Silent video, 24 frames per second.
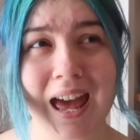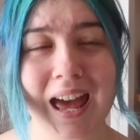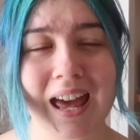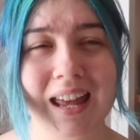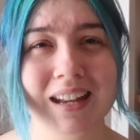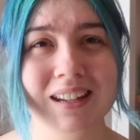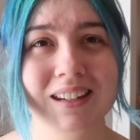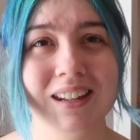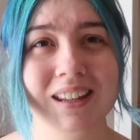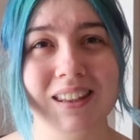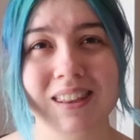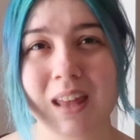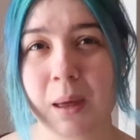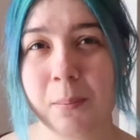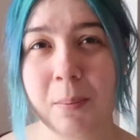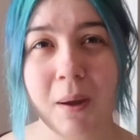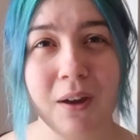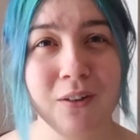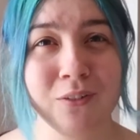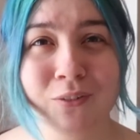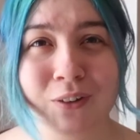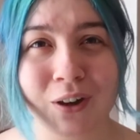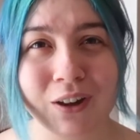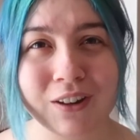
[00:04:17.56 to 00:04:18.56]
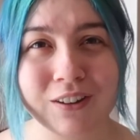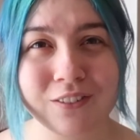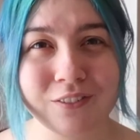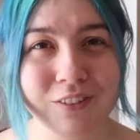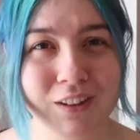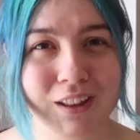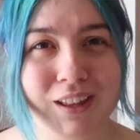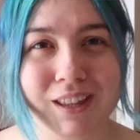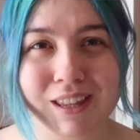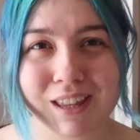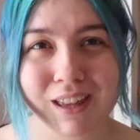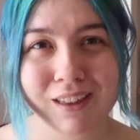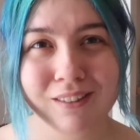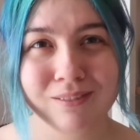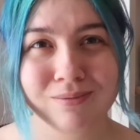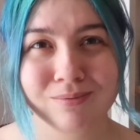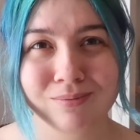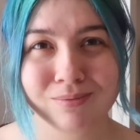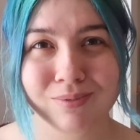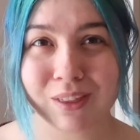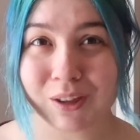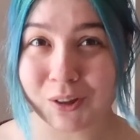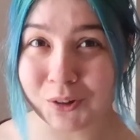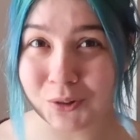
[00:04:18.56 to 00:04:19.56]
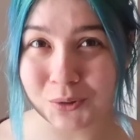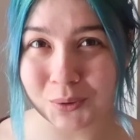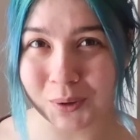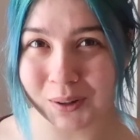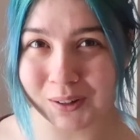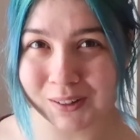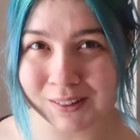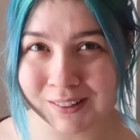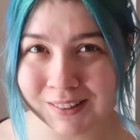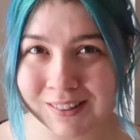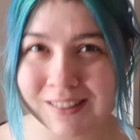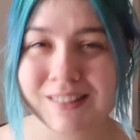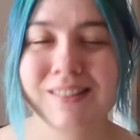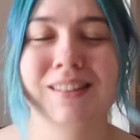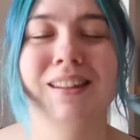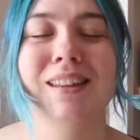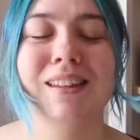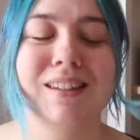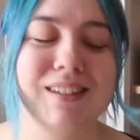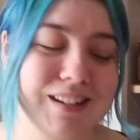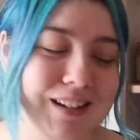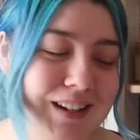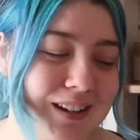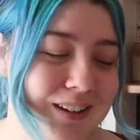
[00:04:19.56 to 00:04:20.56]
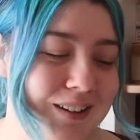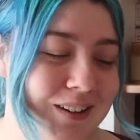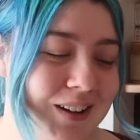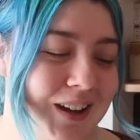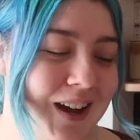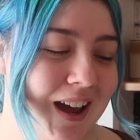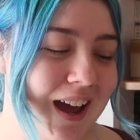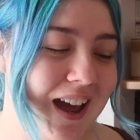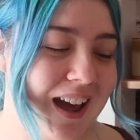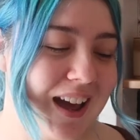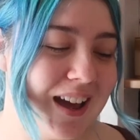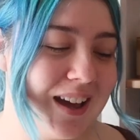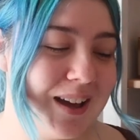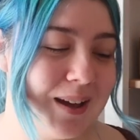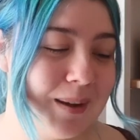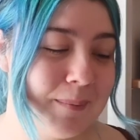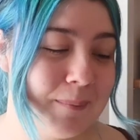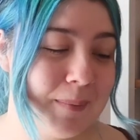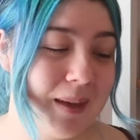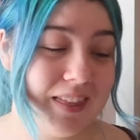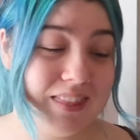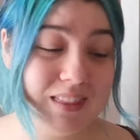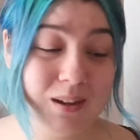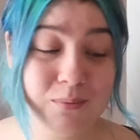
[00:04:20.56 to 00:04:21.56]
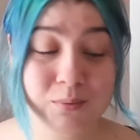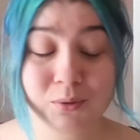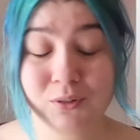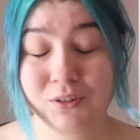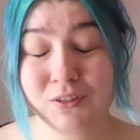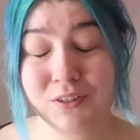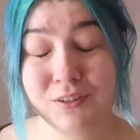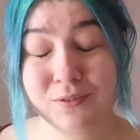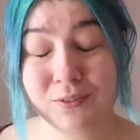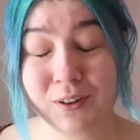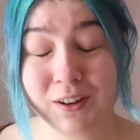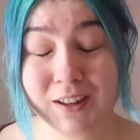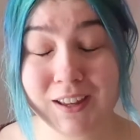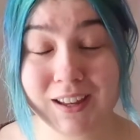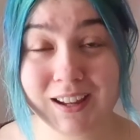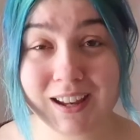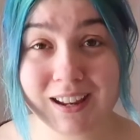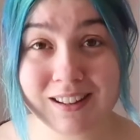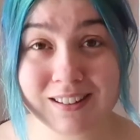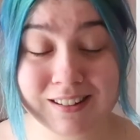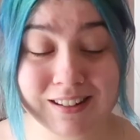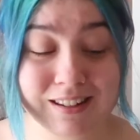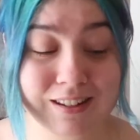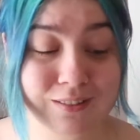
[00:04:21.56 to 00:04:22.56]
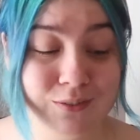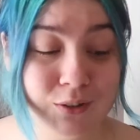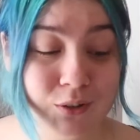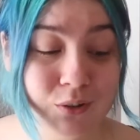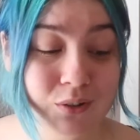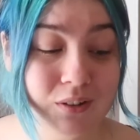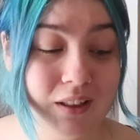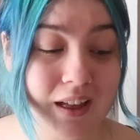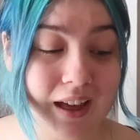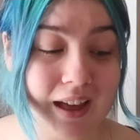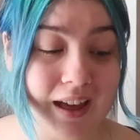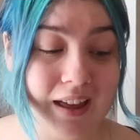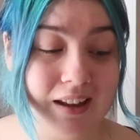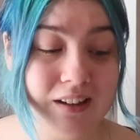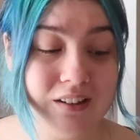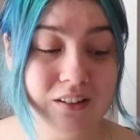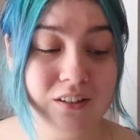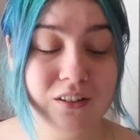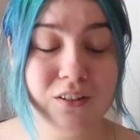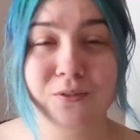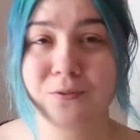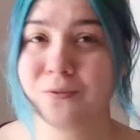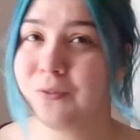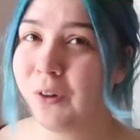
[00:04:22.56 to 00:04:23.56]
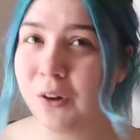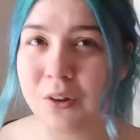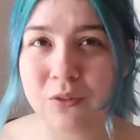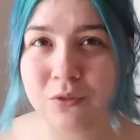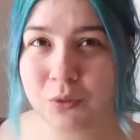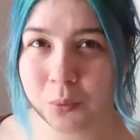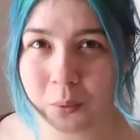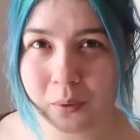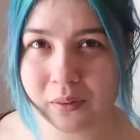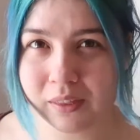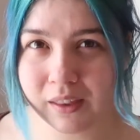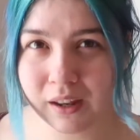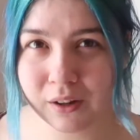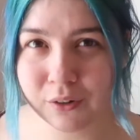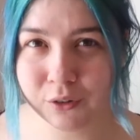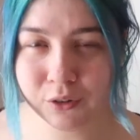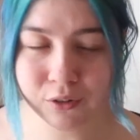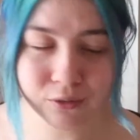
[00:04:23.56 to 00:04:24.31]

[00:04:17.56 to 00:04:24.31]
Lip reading: And they're both kind of like the good ones, you know? And they want to fight against evil and fight for what they